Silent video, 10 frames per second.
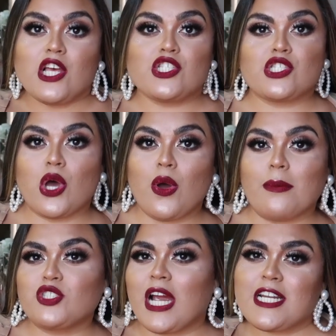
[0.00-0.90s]
so
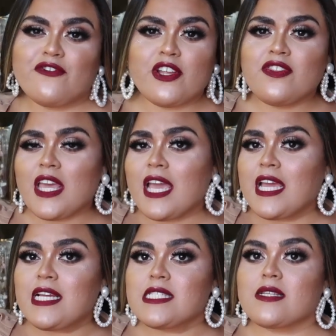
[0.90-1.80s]
i'm trying different
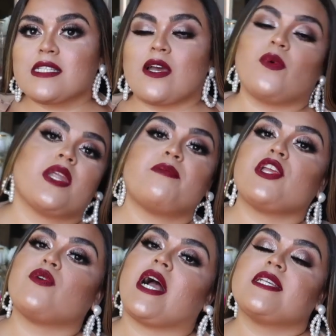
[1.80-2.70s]
things because i want to
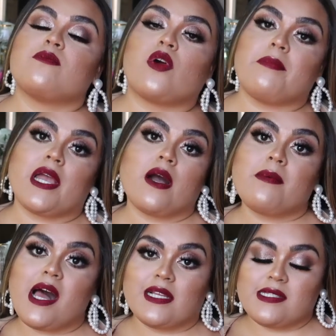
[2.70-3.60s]
bring you guys more
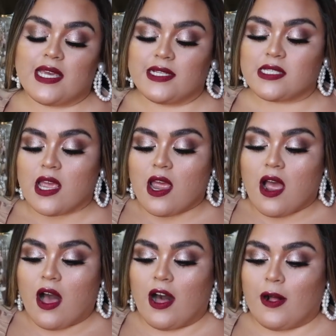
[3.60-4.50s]
makeup content
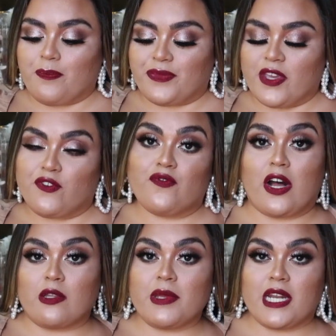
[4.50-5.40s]
um, if you
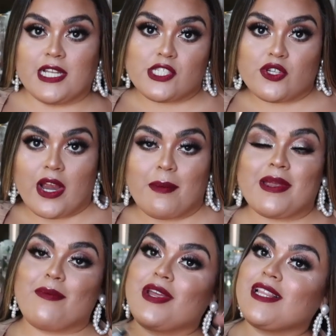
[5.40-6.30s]
follow me on
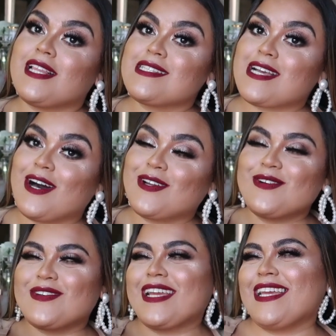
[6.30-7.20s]
instagram gabriella
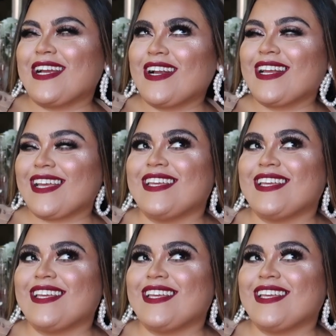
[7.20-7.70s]
lascano right here